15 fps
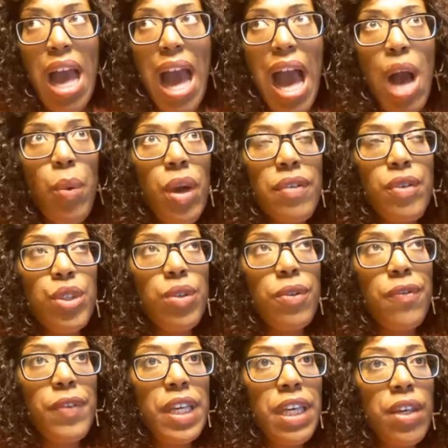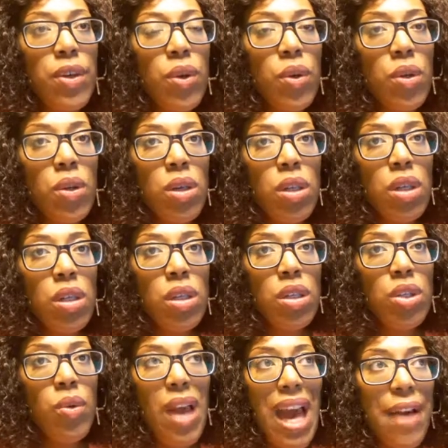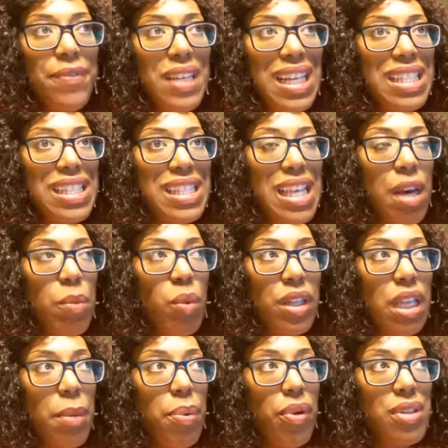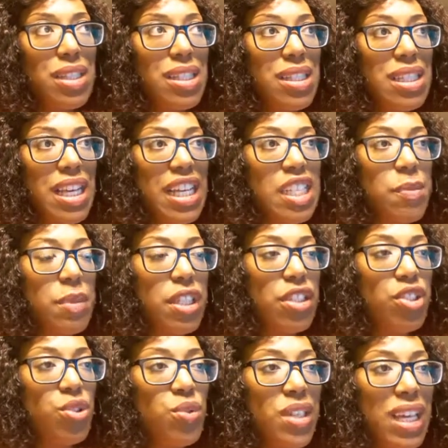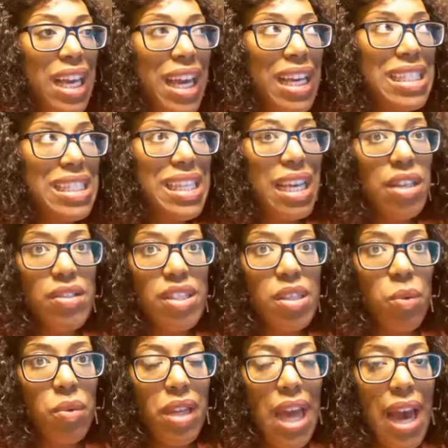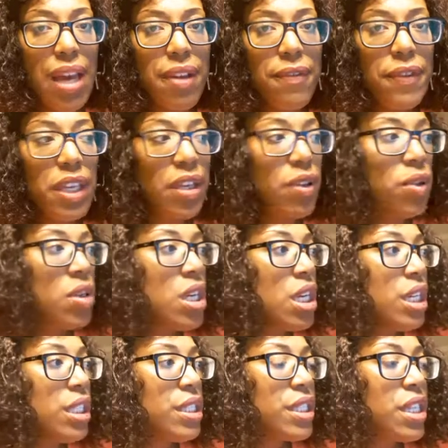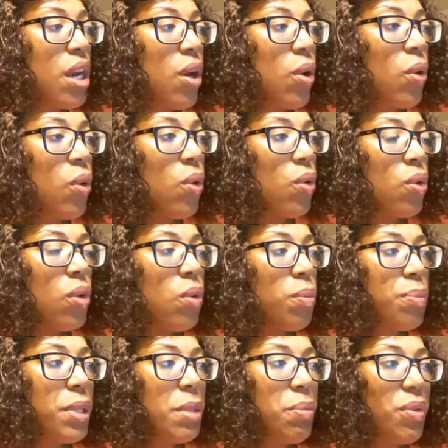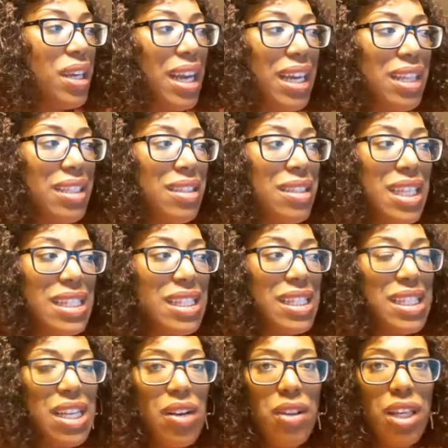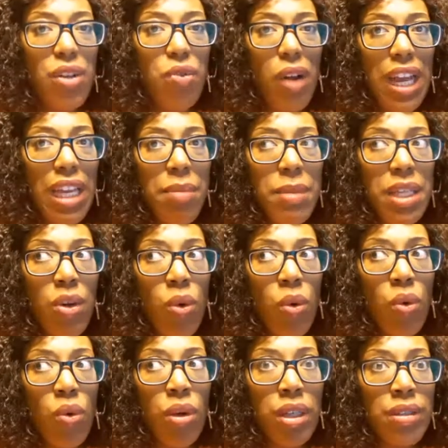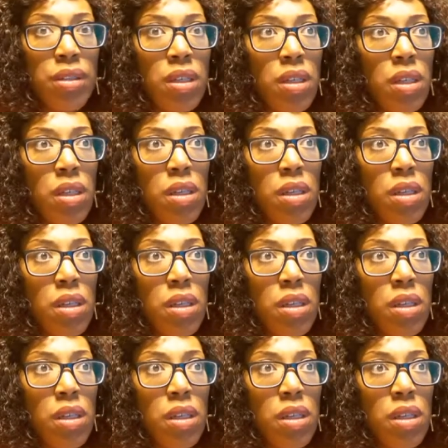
however you feel, you have to accept what that person says because you can't tell someone how to feel. So people can't necessarily grade me on